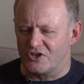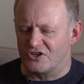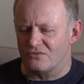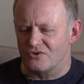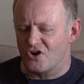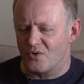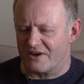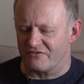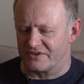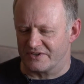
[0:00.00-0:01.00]
We don't know
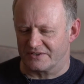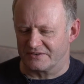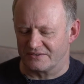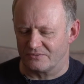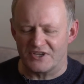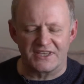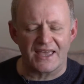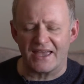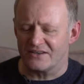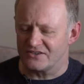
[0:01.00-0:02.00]
everything. We
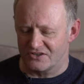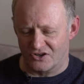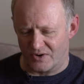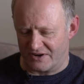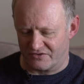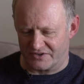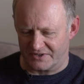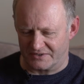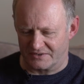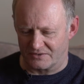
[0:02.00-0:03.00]
can't know
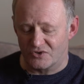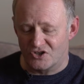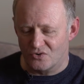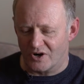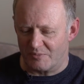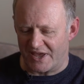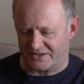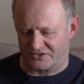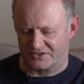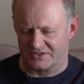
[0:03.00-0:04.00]
everything. We do our
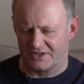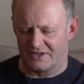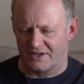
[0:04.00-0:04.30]
best.